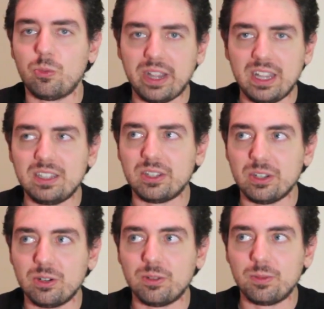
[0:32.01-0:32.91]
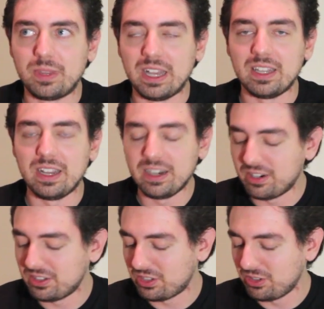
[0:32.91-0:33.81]
to wait till that
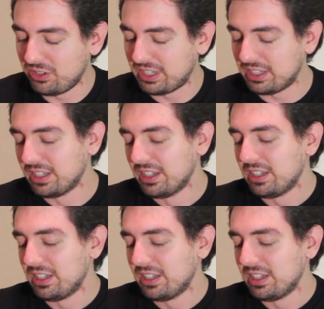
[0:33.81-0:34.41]
aired so you can